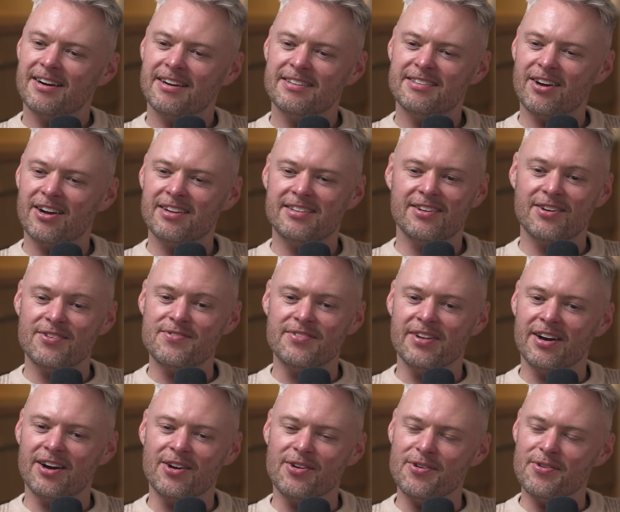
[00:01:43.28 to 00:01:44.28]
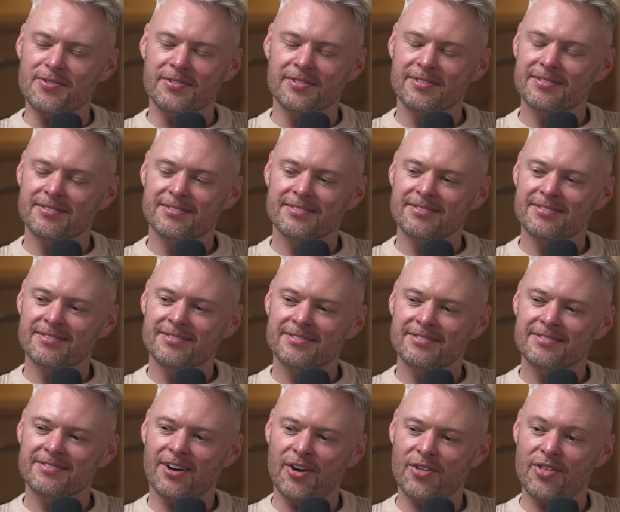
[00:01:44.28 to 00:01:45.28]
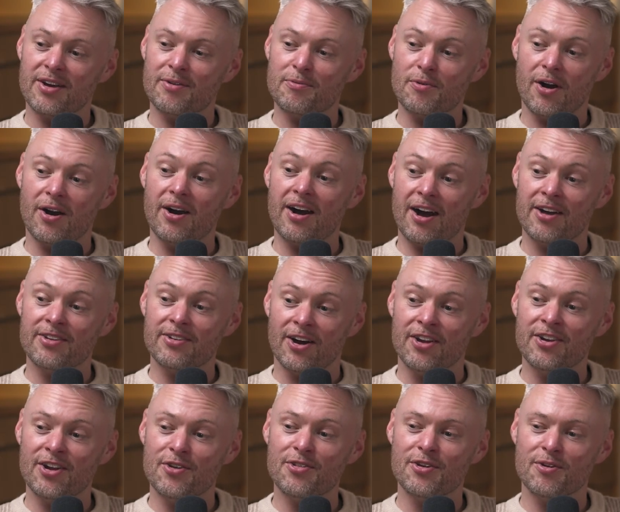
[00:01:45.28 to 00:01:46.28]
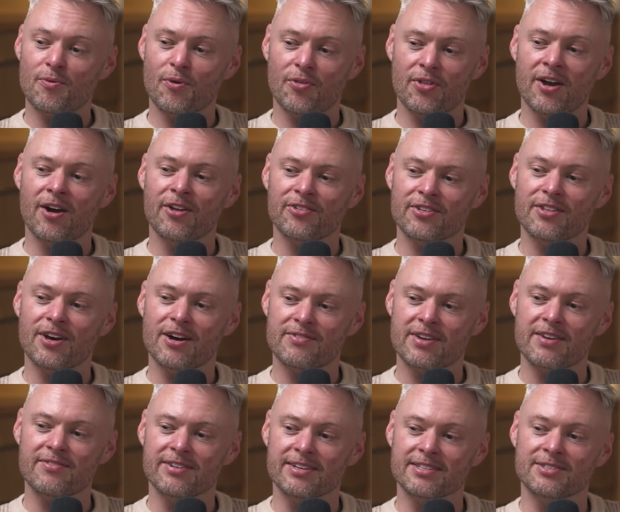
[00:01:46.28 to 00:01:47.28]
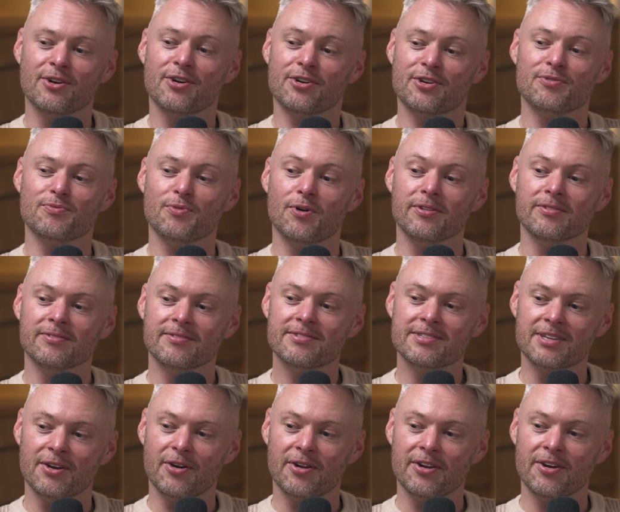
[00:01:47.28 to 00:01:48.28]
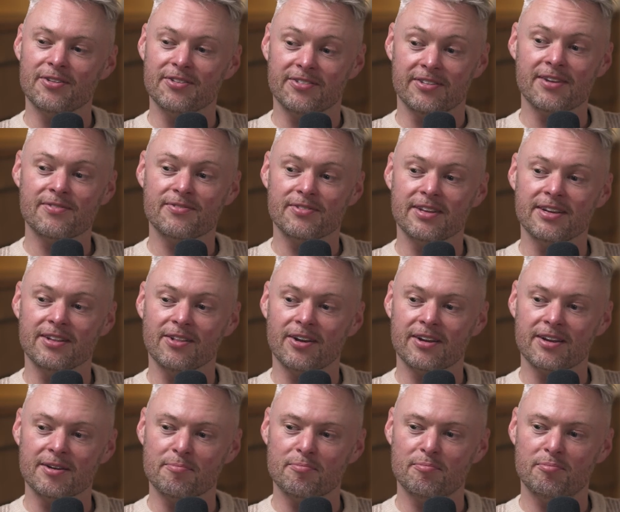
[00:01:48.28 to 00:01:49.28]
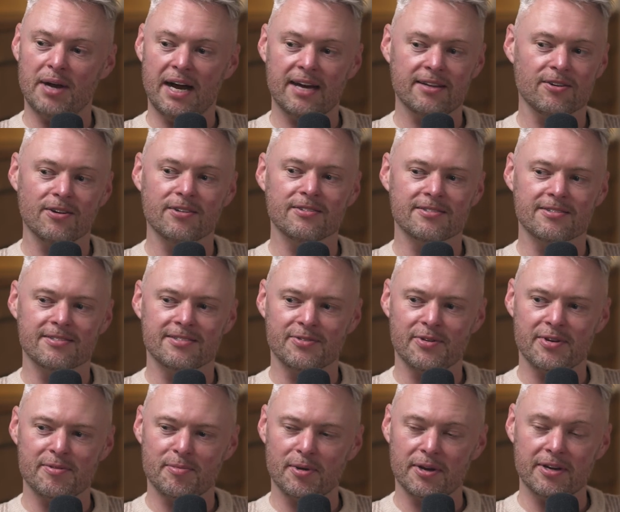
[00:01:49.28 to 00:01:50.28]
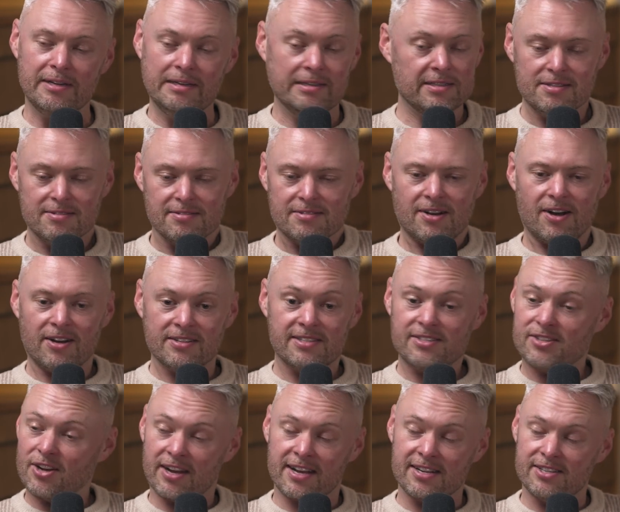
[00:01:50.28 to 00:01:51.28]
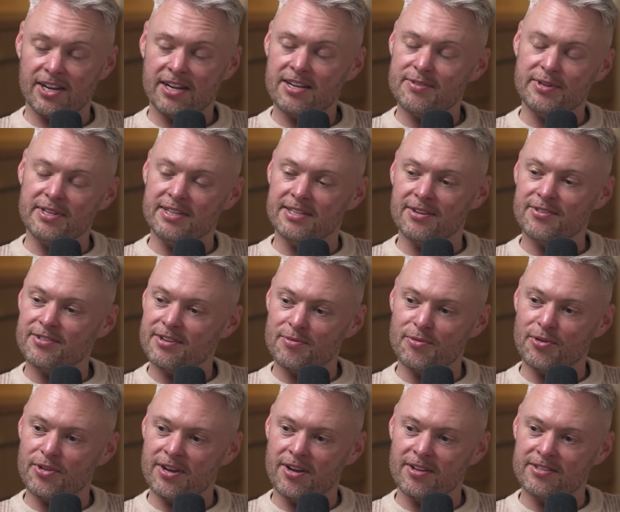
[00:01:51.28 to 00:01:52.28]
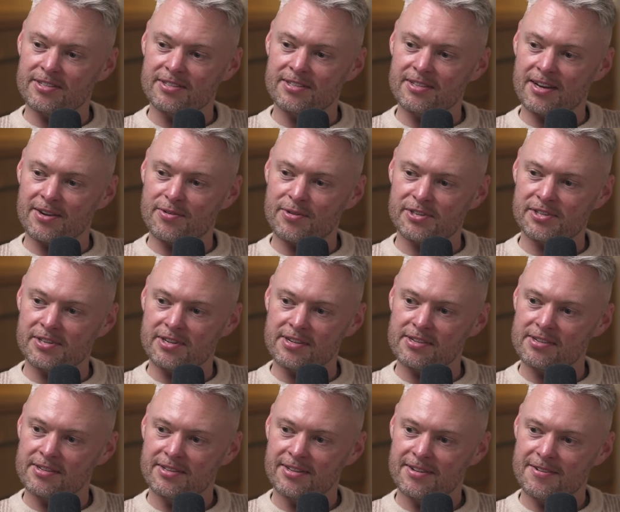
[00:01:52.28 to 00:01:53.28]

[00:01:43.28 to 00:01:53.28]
I don't know. I know that the answer that I've given is not a good one. So I know there's definitely like a bad answer to it, but I genuinely don't know what the answer to that question is.